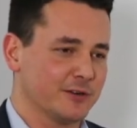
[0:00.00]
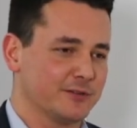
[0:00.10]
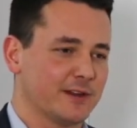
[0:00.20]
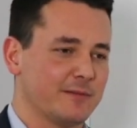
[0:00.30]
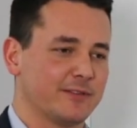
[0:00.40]

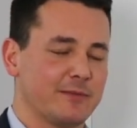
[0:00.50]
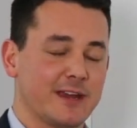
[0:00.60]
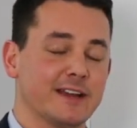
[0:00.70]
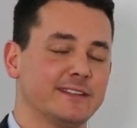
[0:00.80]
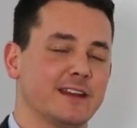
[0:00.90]

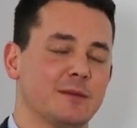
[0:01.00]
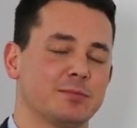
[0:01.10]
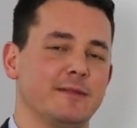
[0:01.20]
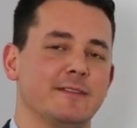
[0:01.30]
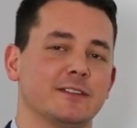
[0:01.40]
something I said in the
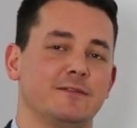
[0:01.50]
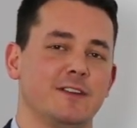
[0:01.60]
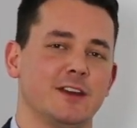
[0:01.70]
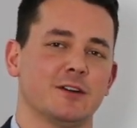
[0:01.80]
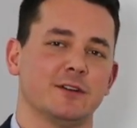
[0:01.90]
previous
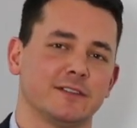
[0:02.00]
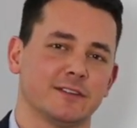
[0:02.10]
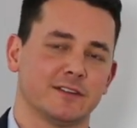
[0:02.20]
video is